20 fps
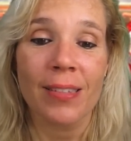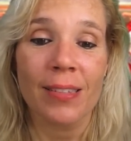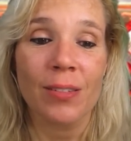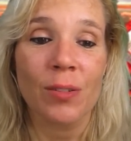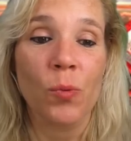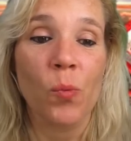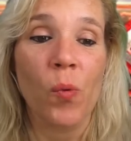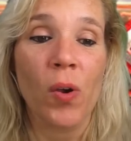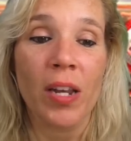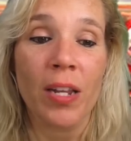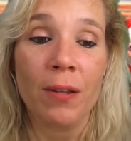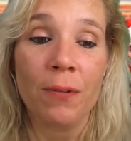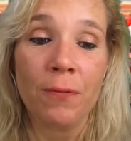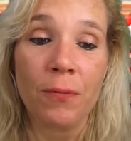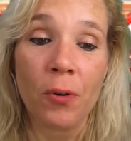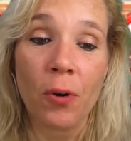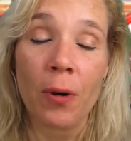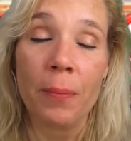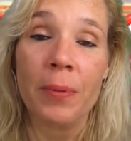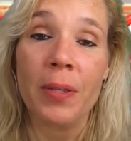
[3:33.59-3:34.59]
It's a winning
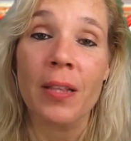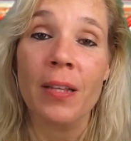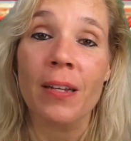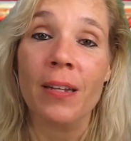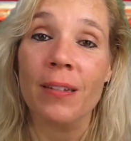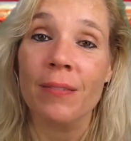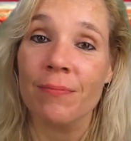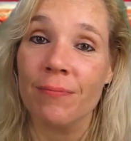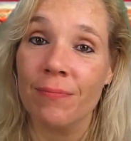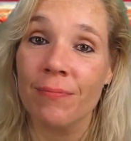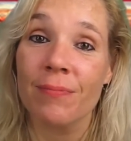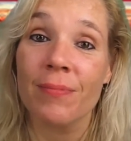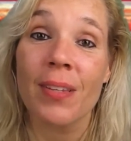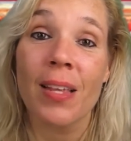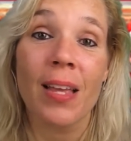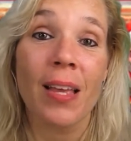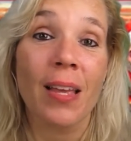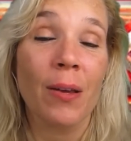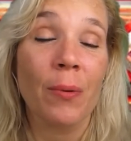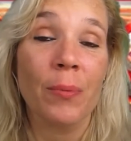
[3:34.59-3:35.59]
formula.
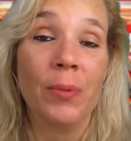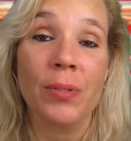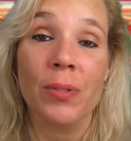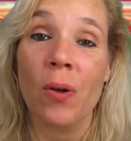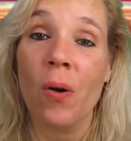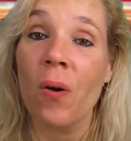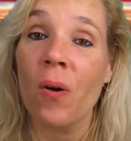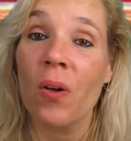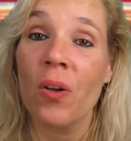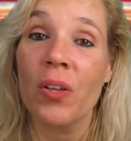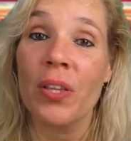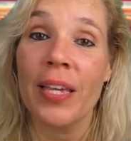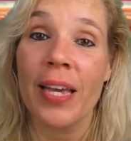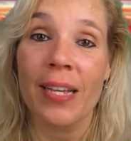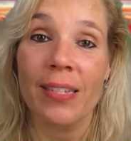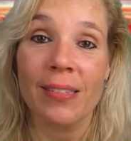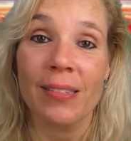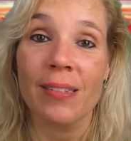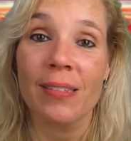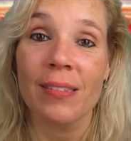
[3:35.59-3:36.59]
It was all
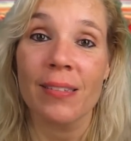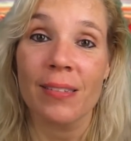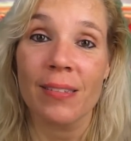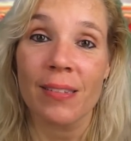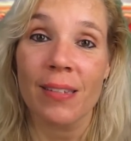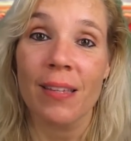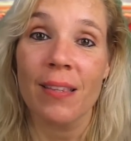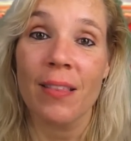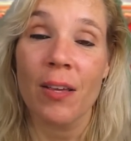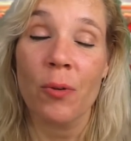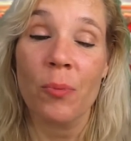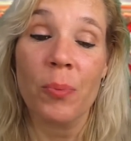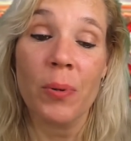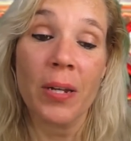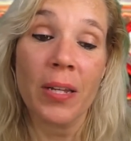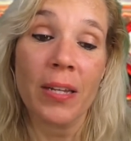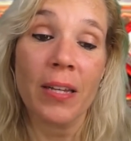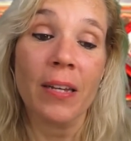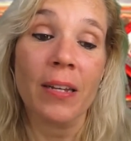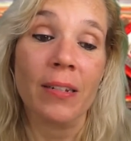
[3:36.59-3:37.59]
yeses. They were
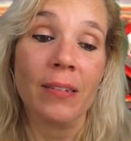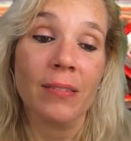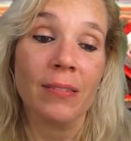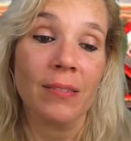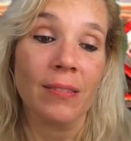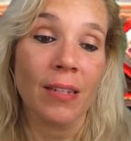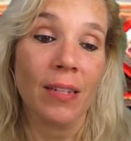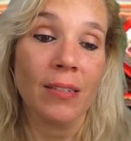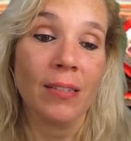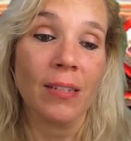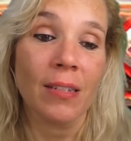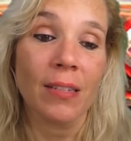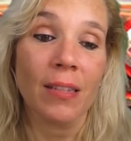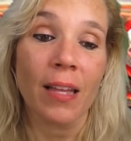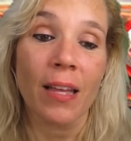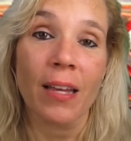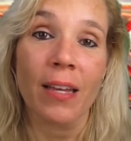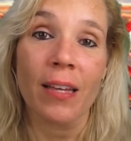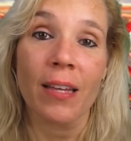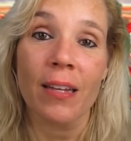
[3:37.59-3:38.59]
pretty good. They did
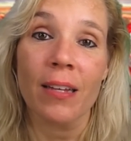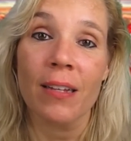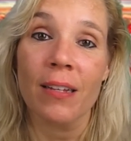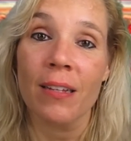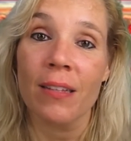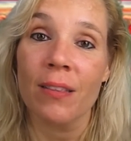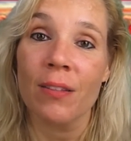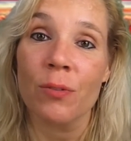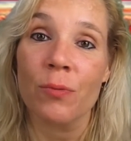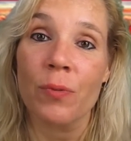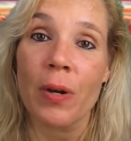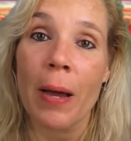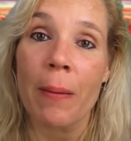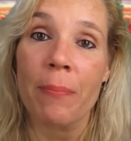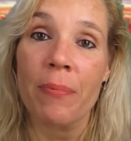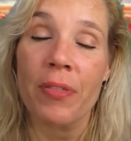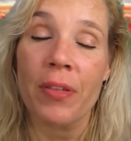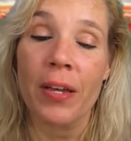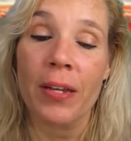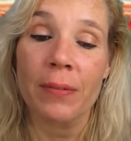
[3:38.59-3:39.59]
like a little
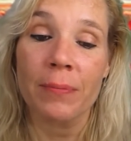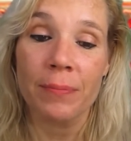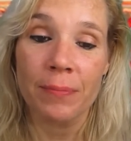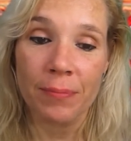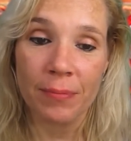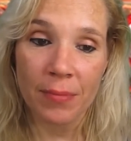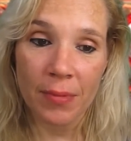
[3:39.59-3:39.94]
rap thing.